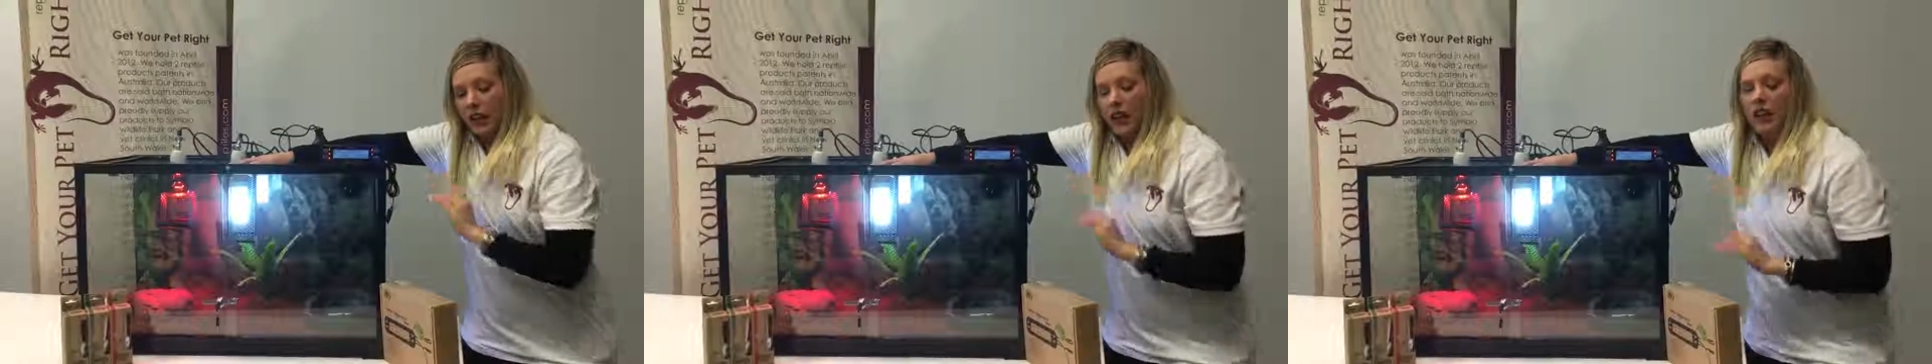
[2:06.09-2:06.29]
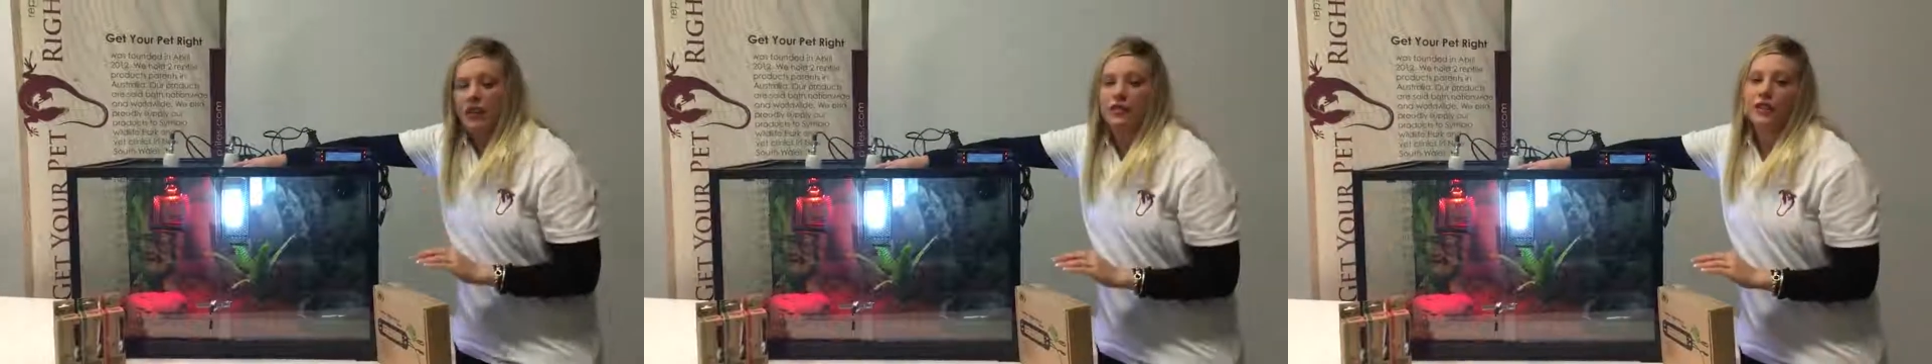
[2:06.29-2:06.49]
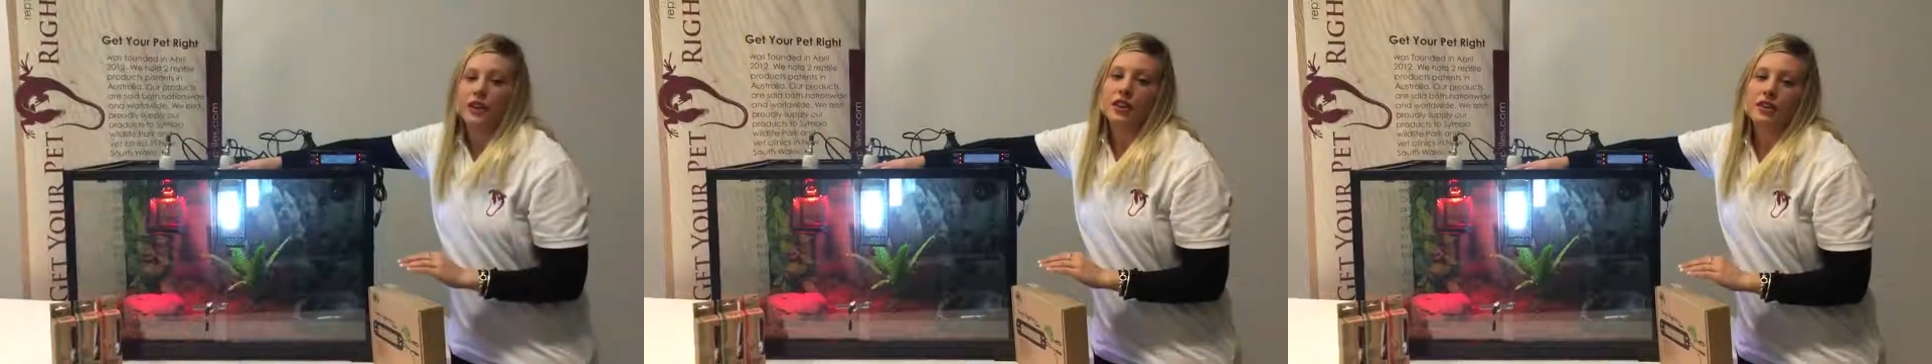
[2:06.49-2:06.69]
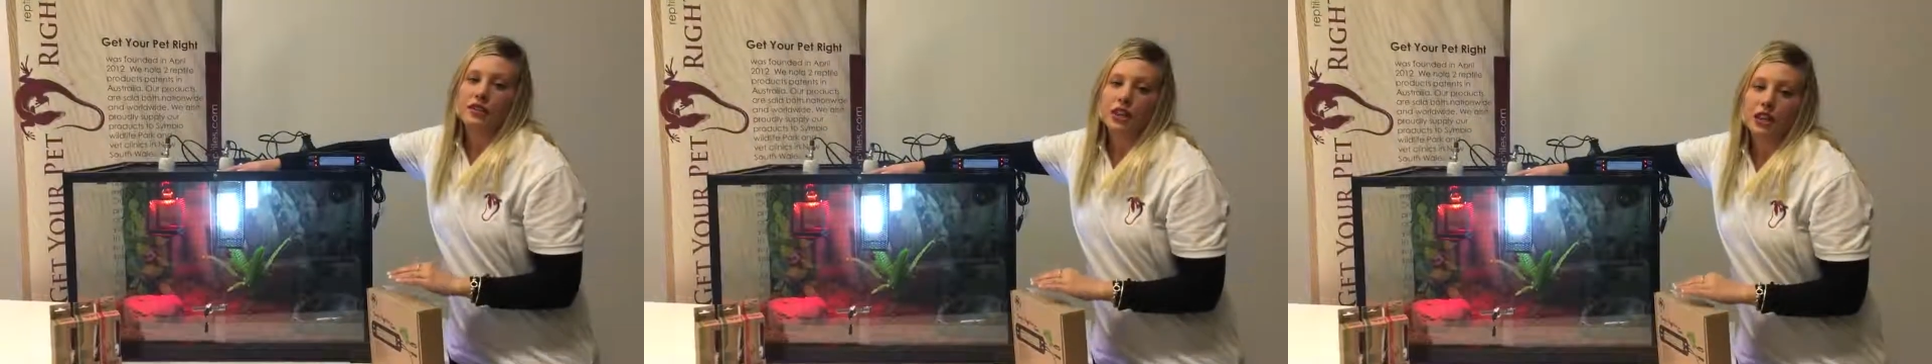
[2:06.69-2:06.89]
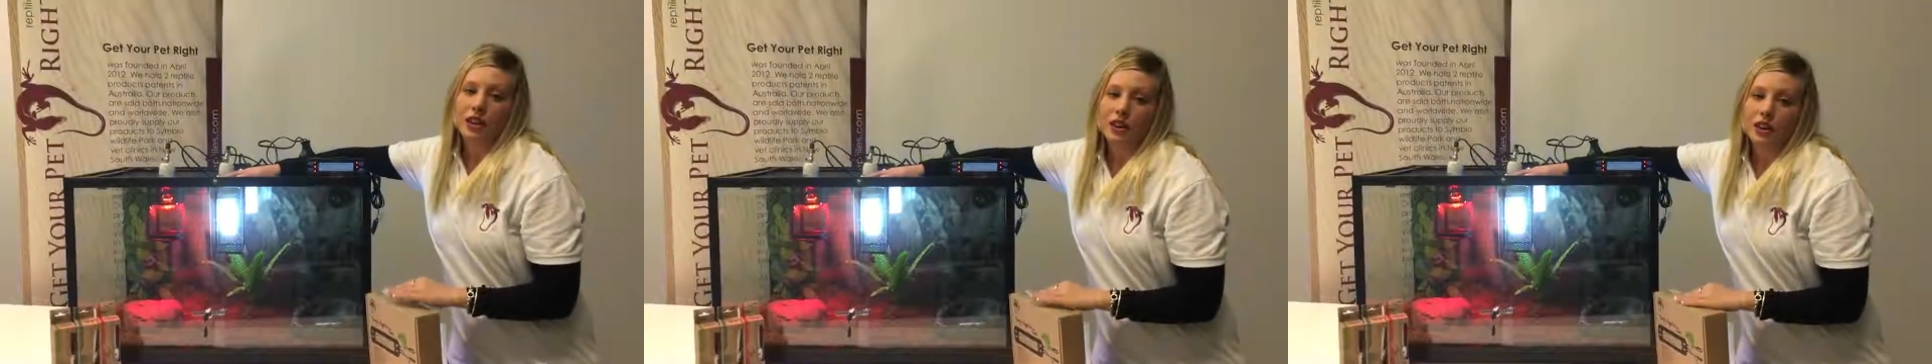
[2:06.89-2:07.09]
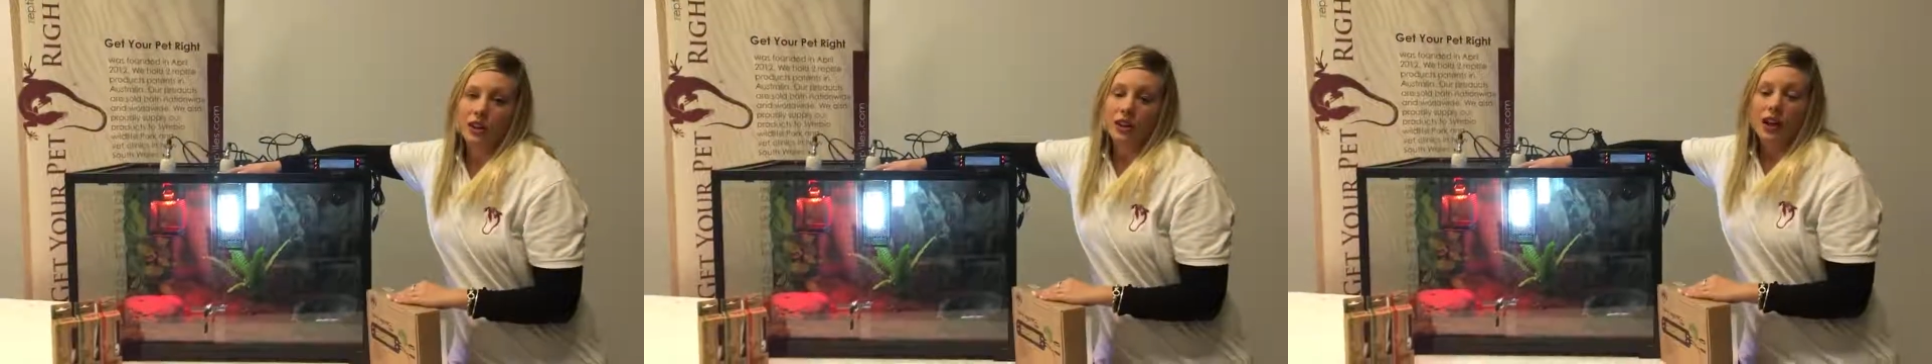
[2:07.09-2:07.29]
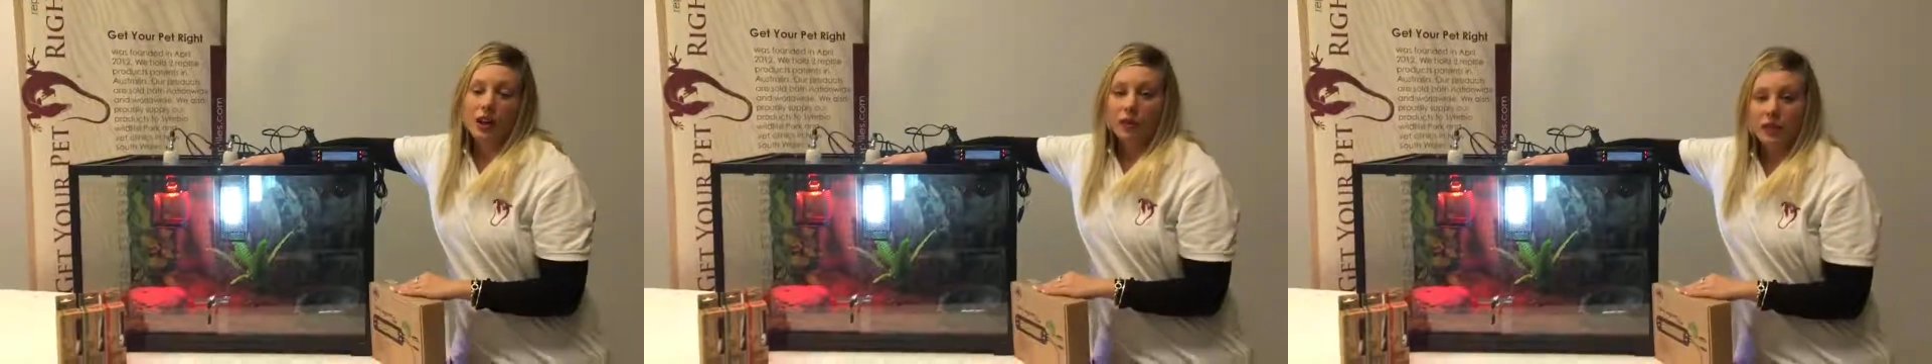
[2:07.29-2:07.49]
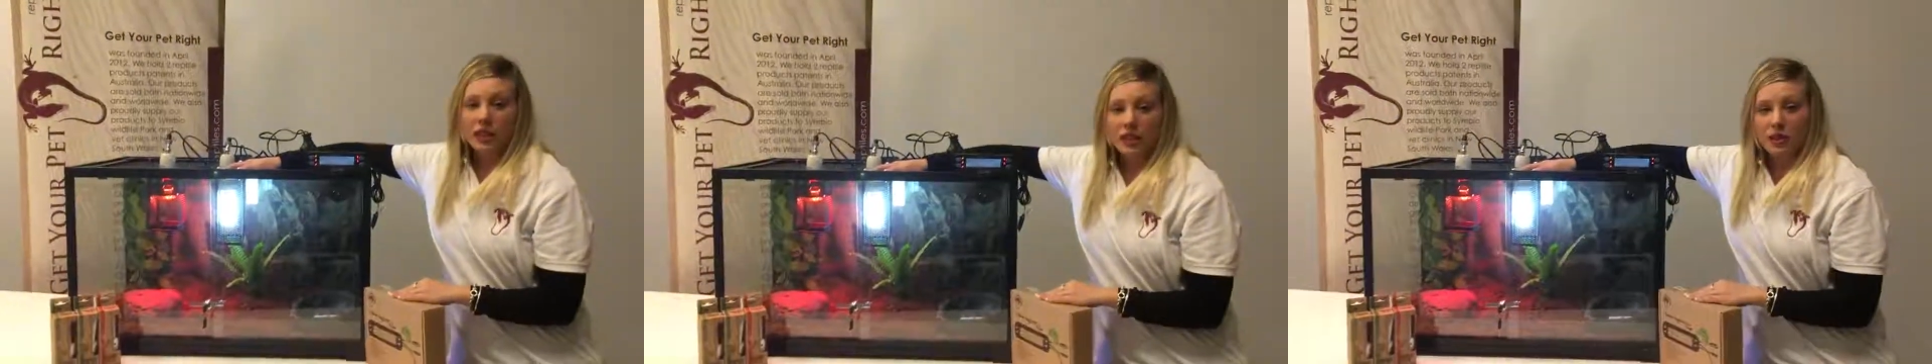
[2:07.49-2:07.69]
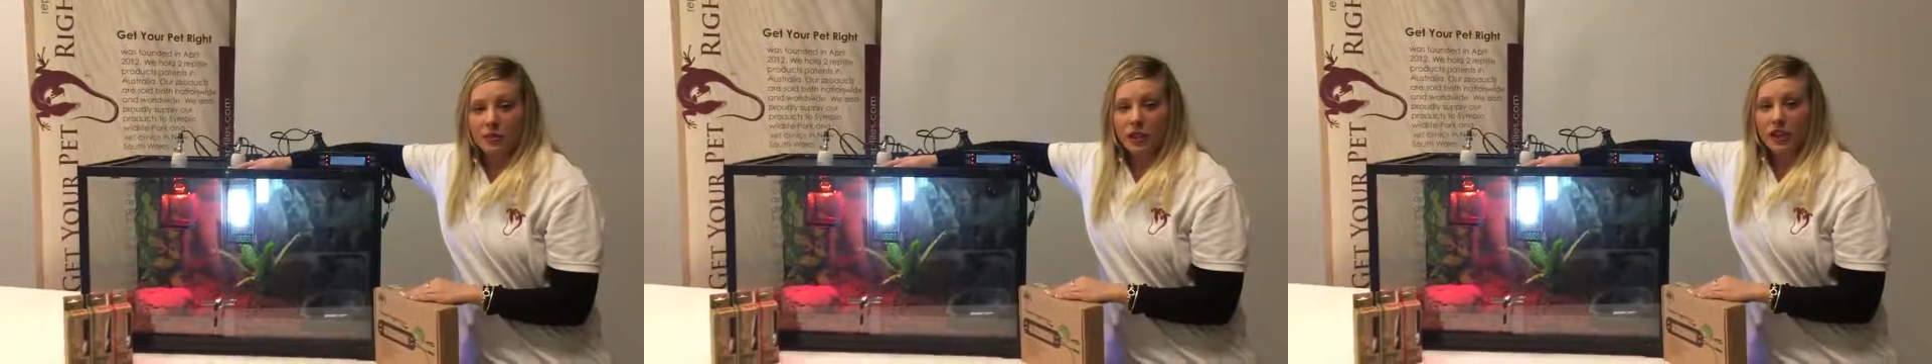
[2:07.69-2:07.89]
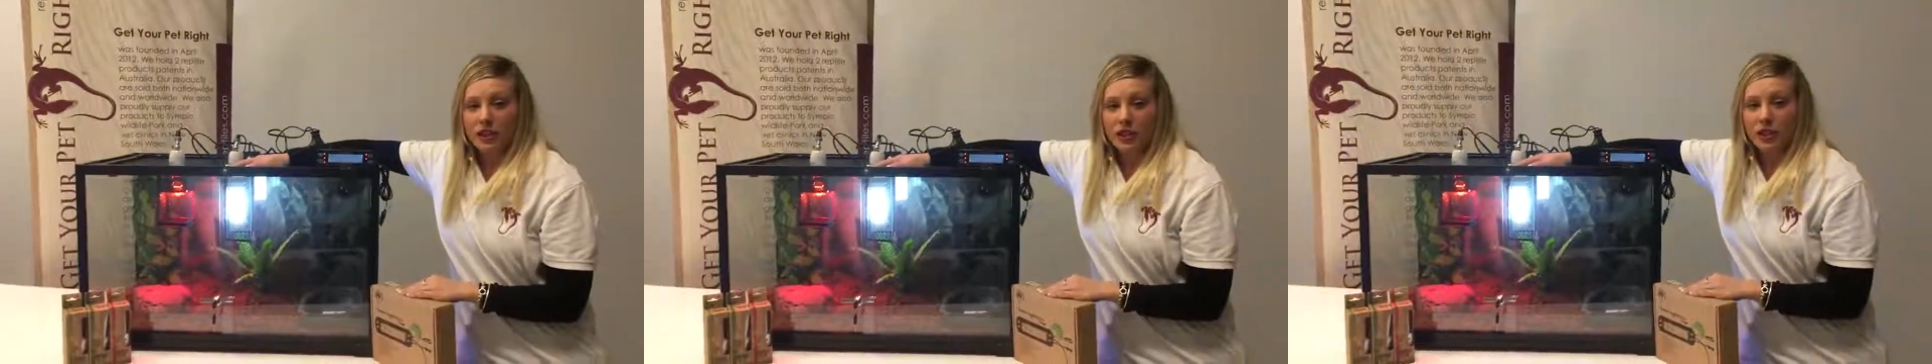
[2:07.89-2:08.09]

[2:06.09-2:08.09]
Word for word: In a further video, I will explain